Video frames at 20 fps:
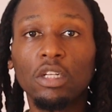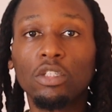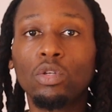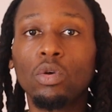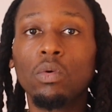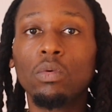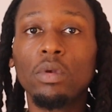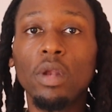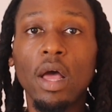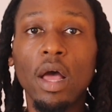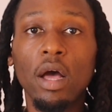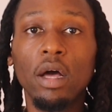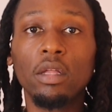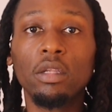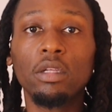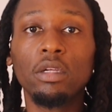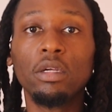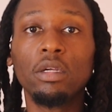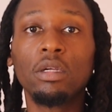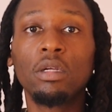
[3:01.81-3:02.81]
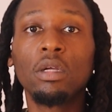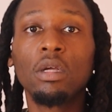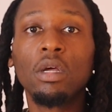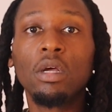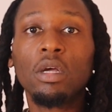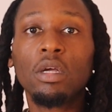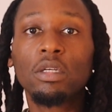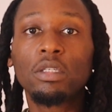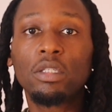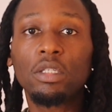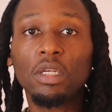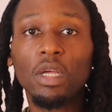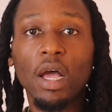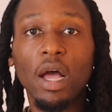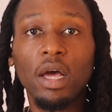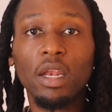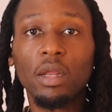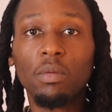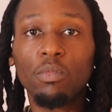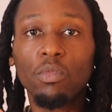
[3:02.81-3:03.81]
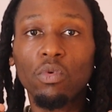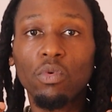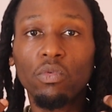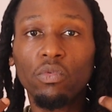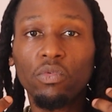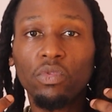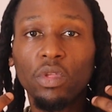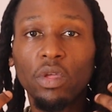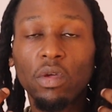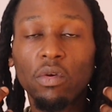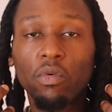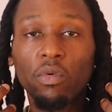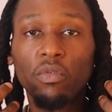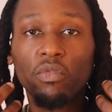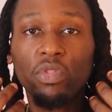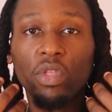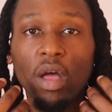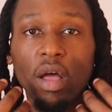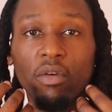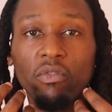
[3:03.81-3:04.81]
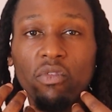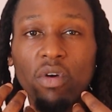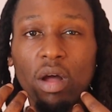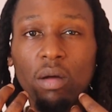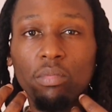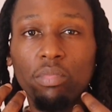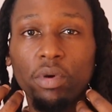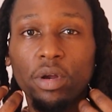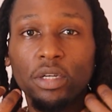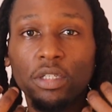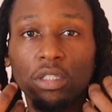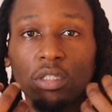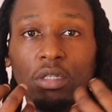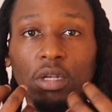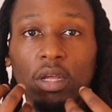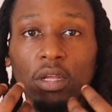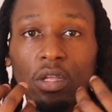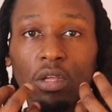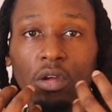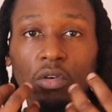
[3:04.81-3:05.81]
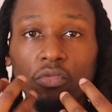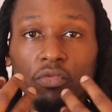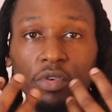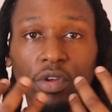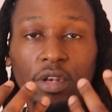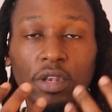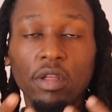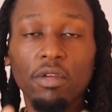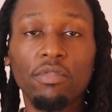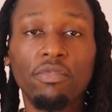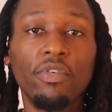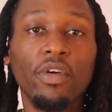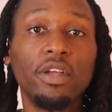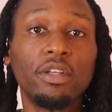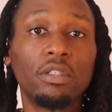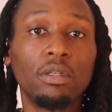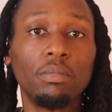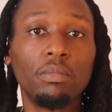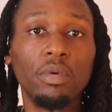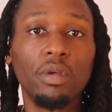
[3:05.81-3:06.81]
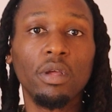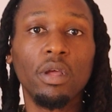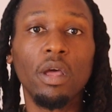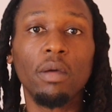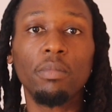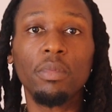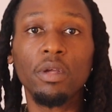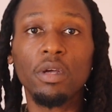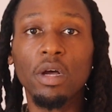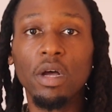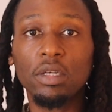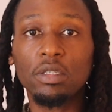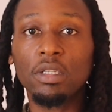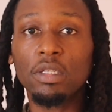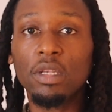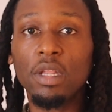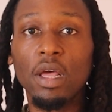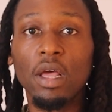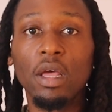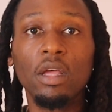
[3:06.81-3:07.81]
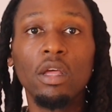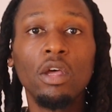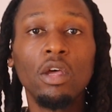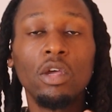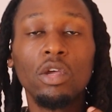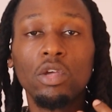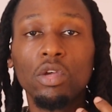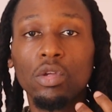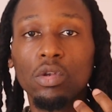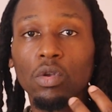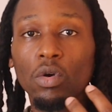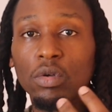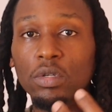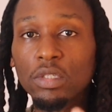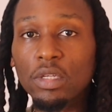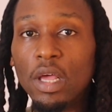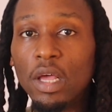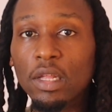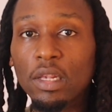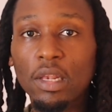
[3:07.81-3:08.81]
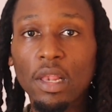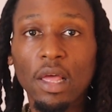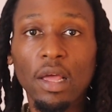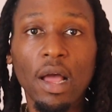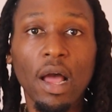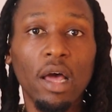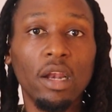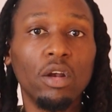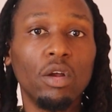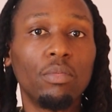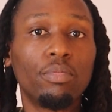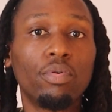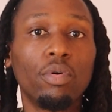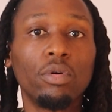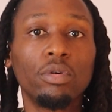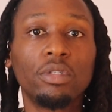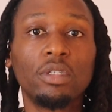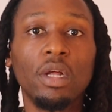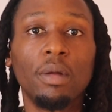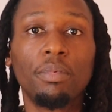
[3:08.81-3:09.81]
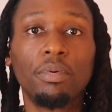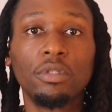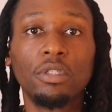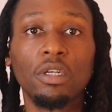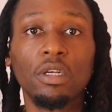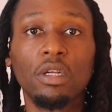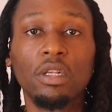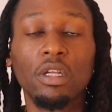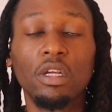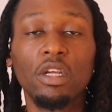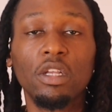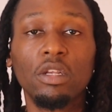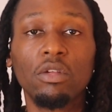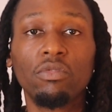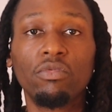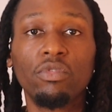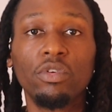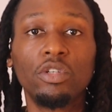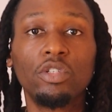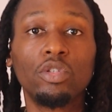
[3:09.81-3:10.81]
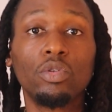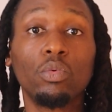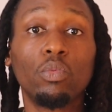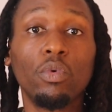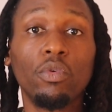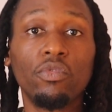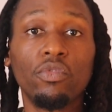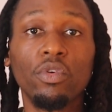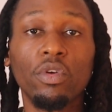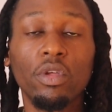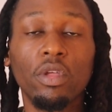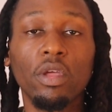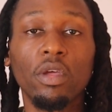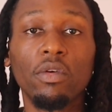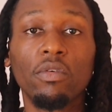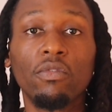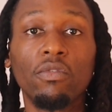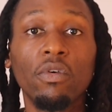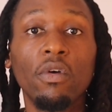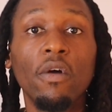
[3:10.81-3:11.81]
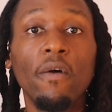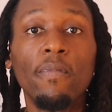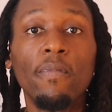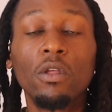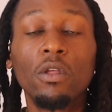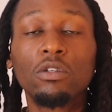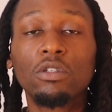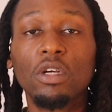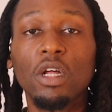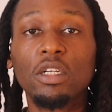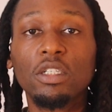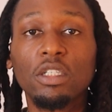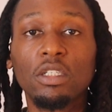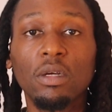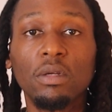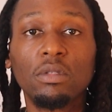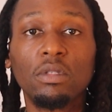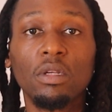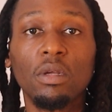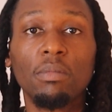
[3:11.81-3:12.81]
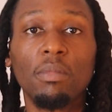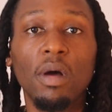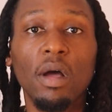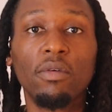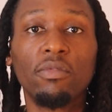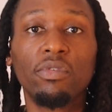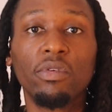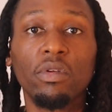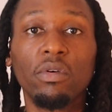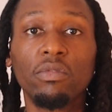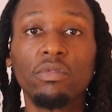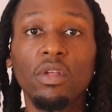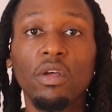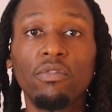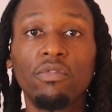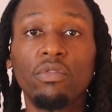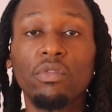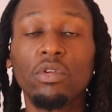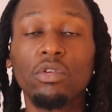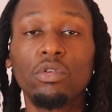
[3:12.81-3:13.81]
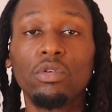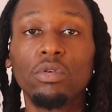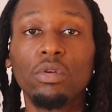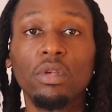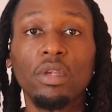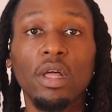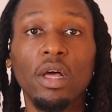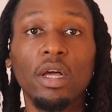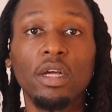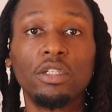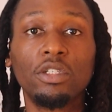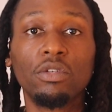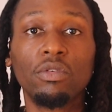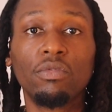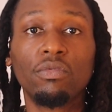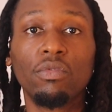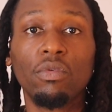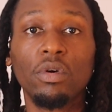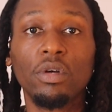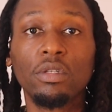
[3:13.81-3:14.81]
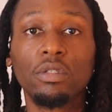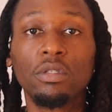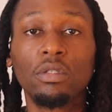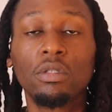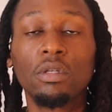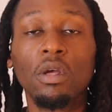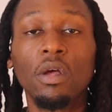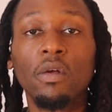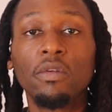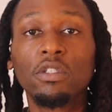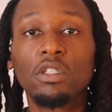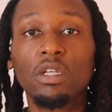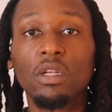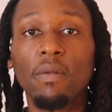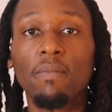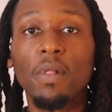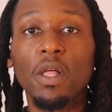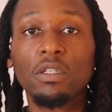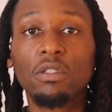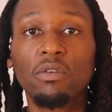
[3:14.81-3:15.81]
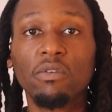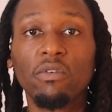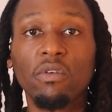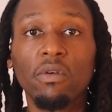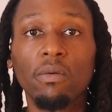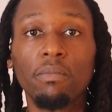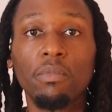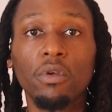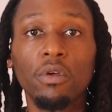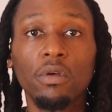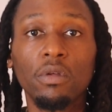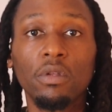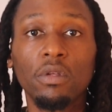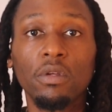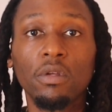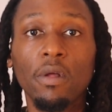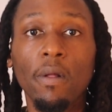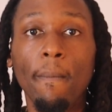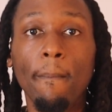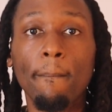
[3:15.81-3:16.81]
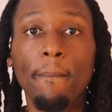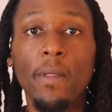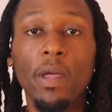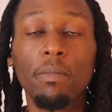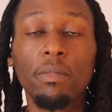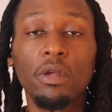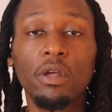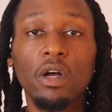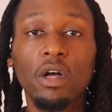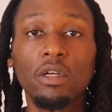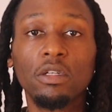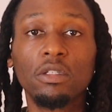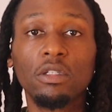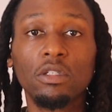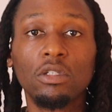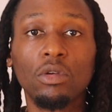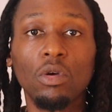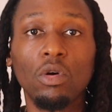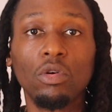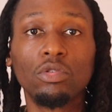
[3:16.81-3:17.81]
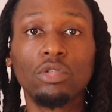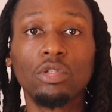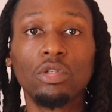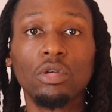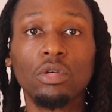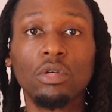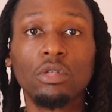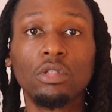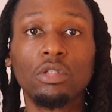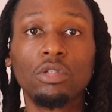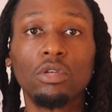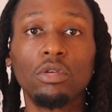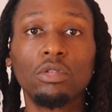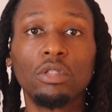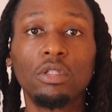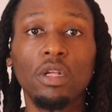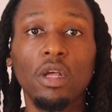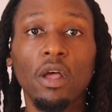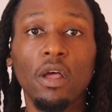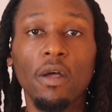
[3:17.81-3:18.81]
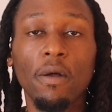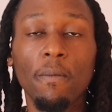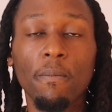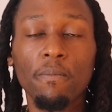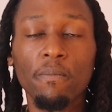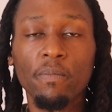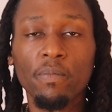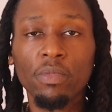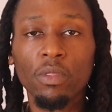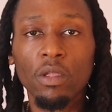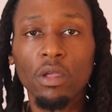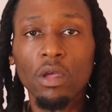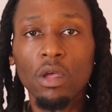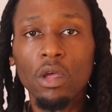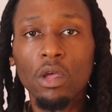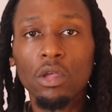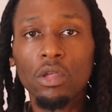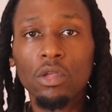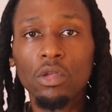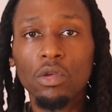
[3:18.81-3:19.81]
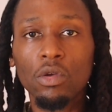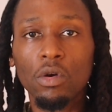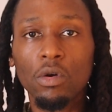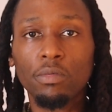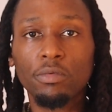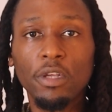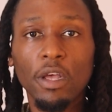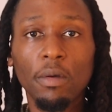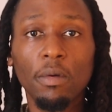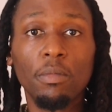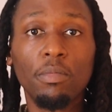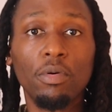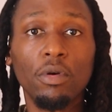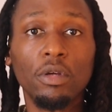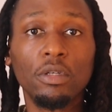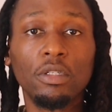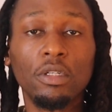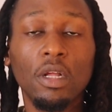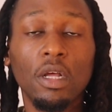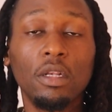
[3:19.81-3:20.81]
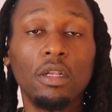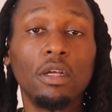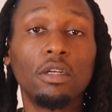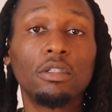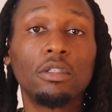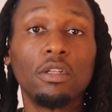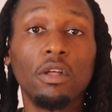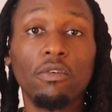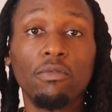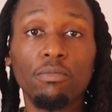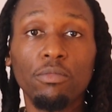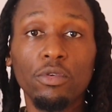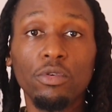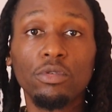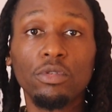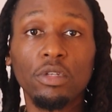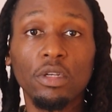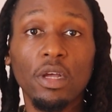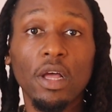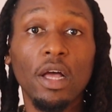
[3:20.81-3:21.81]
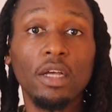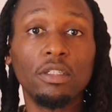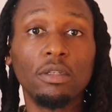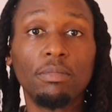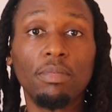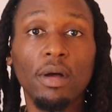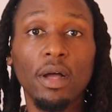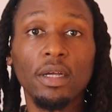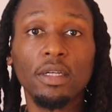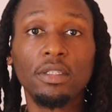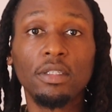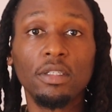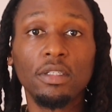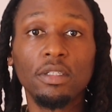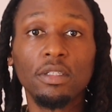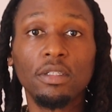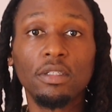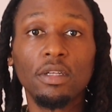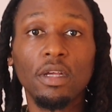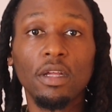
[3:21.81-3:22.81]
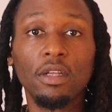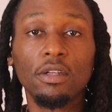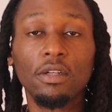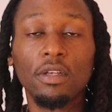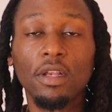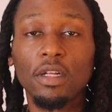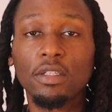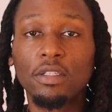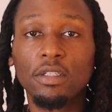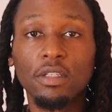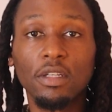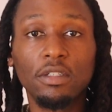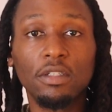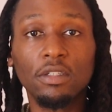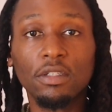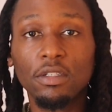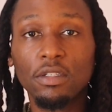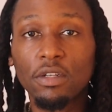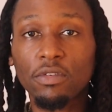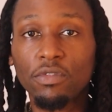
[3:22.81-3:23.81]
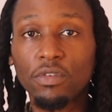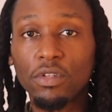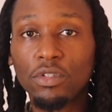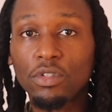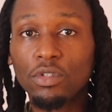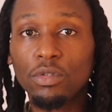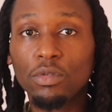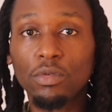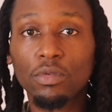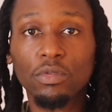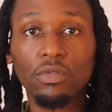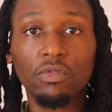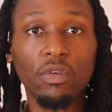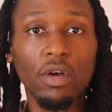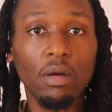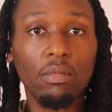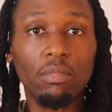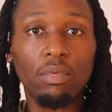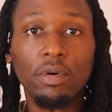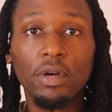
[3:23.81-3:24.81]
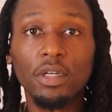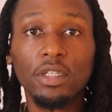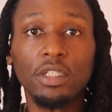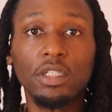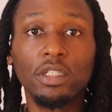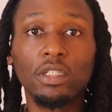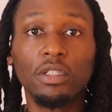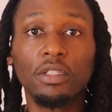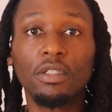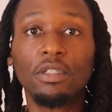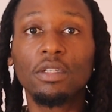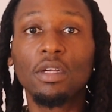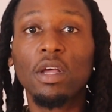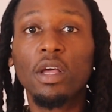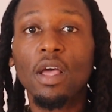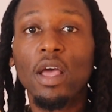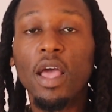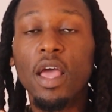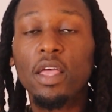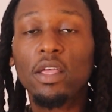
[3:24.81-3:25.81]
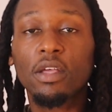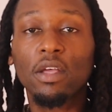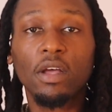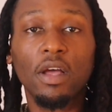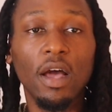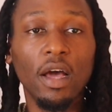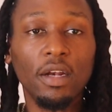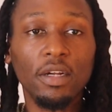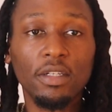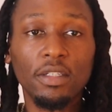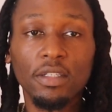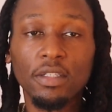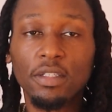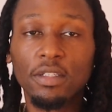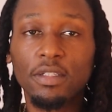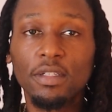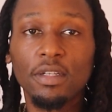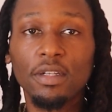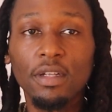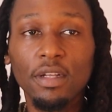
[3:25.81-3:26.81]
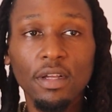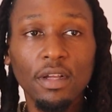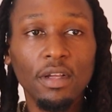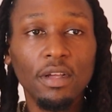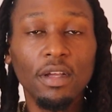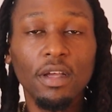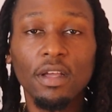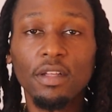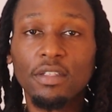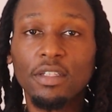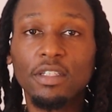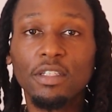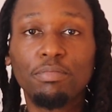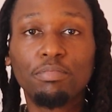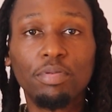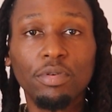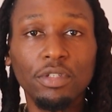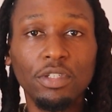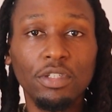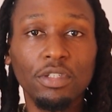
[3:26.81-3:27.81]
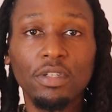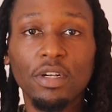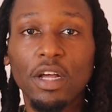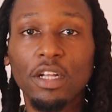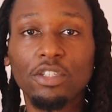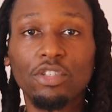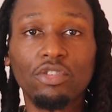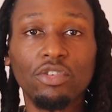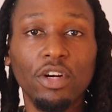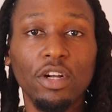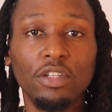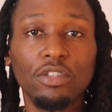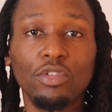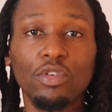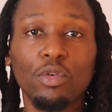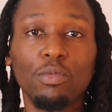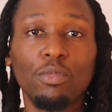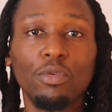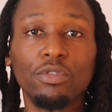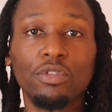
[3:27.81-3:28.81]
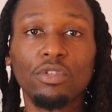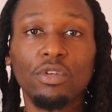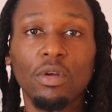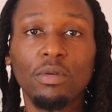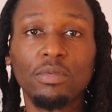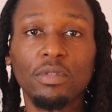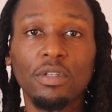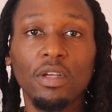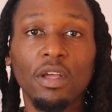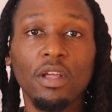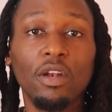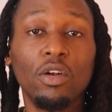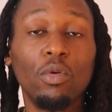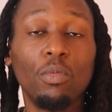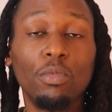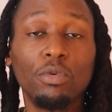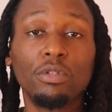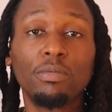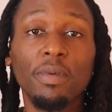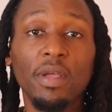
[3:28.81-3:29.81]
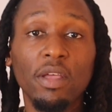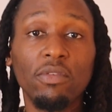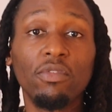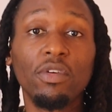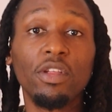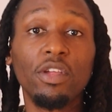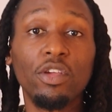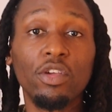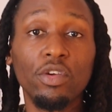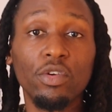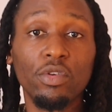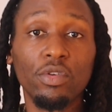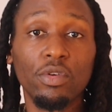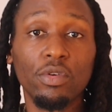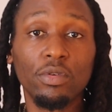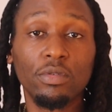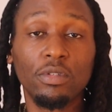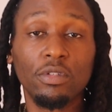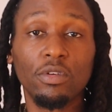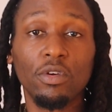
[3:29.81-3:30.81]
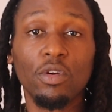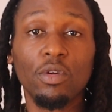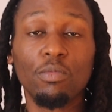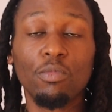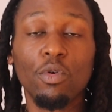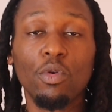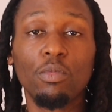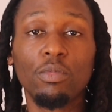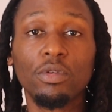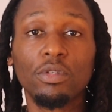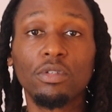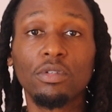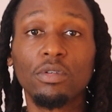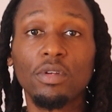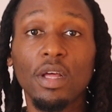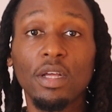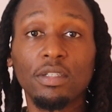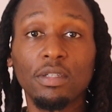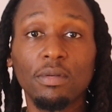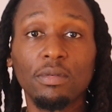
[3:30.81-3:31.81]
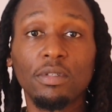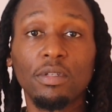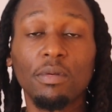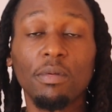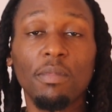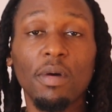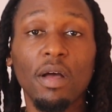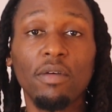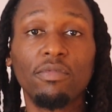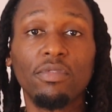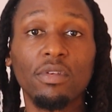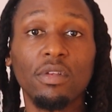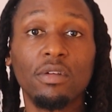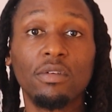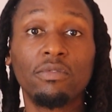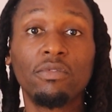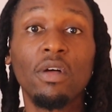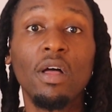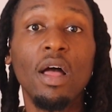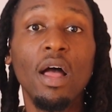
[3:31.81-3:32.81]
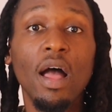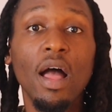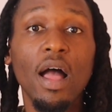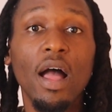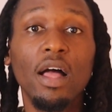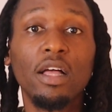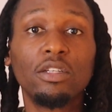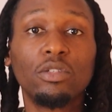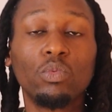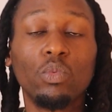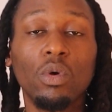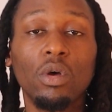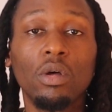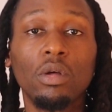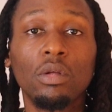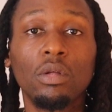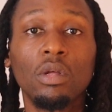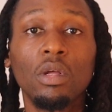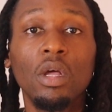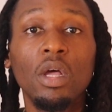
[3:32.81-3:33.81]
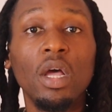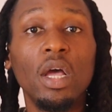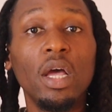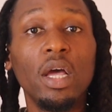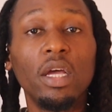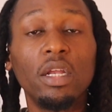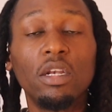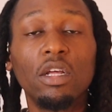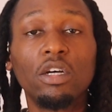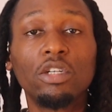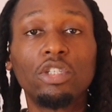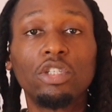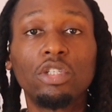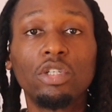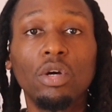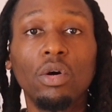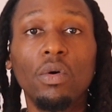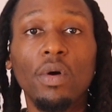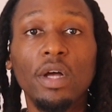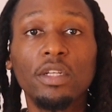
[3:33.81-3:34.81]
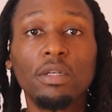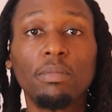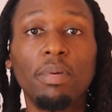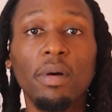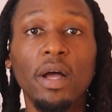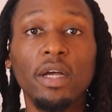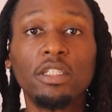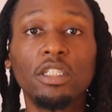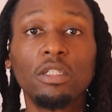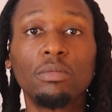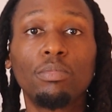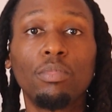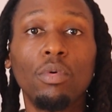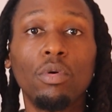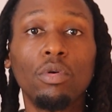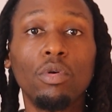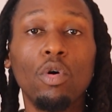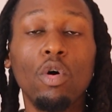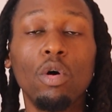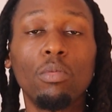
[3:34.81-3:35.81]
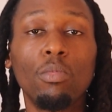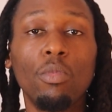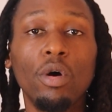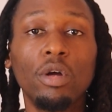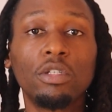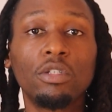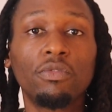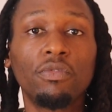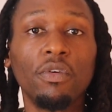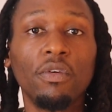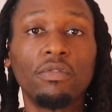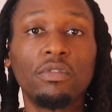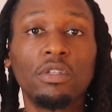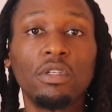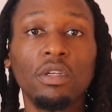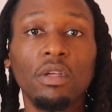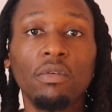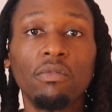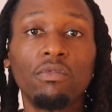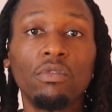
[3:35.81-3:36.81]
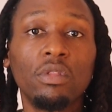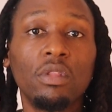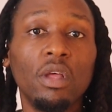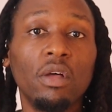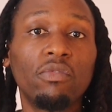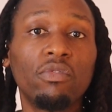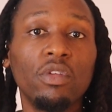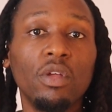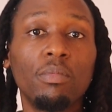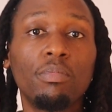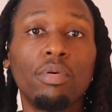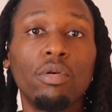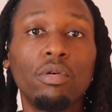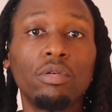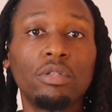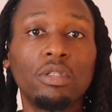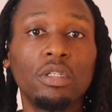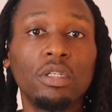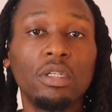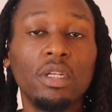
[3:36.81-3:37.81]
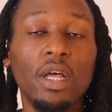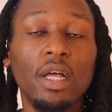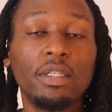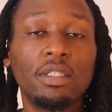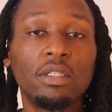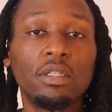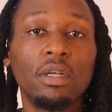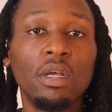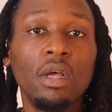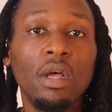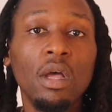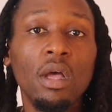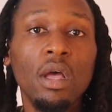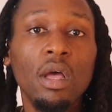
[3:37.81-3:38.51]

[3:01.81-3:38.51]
their tonality, see how they move there with that vibration. Like you can read their face a bit, and because of that, you know exactly like how to approach that particular individual with your gift. So I just want to be mindful of, definitely utilize your voice to the best of your ability. And because this also, it shows that you're a type of person that does love music as a Pisces, and you like to listen to different tunes, vibrations, and you can kind of just, it just puts you in that trance almost, you know what I'm saying? It almost may even heal you in certain moments. So that's something to be mindful of as well. It does show as a Pisces born on March 15th, you're definitely a person that's